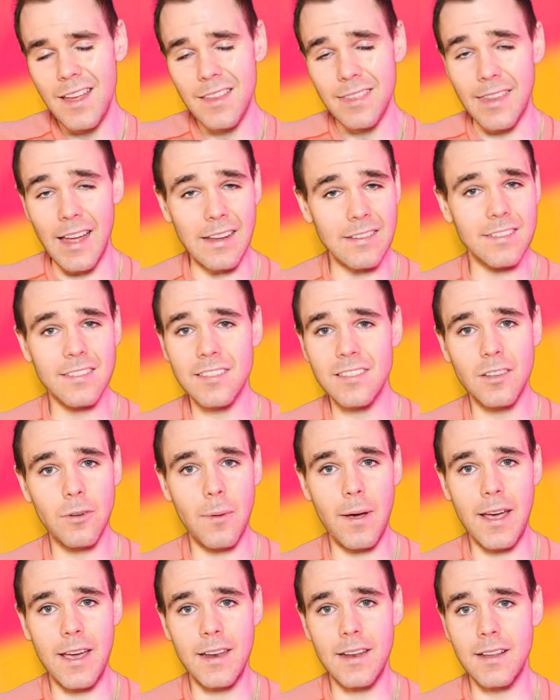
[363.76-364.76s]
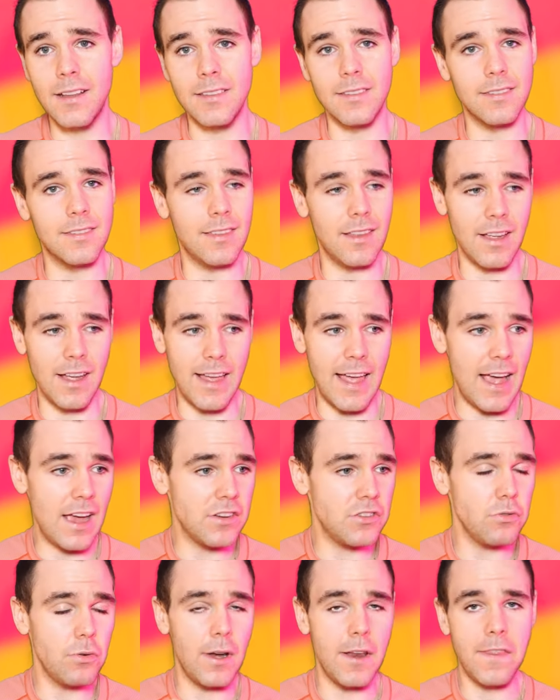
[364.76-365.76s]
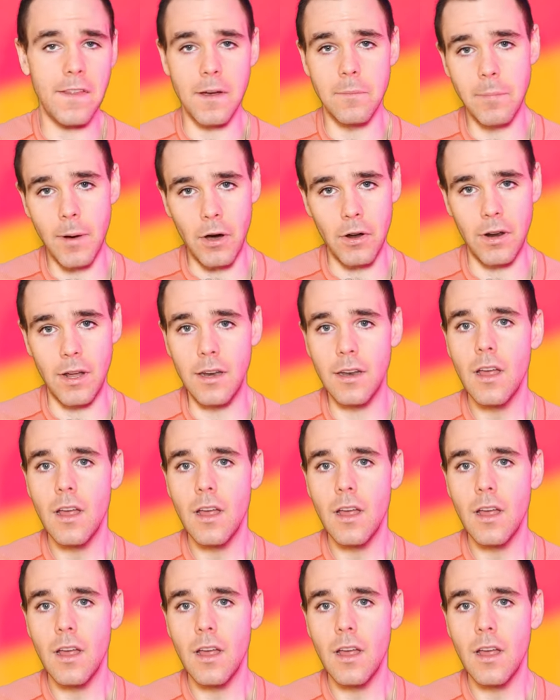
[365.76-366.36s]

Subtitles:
that's just the way it is. They can't do anything about it.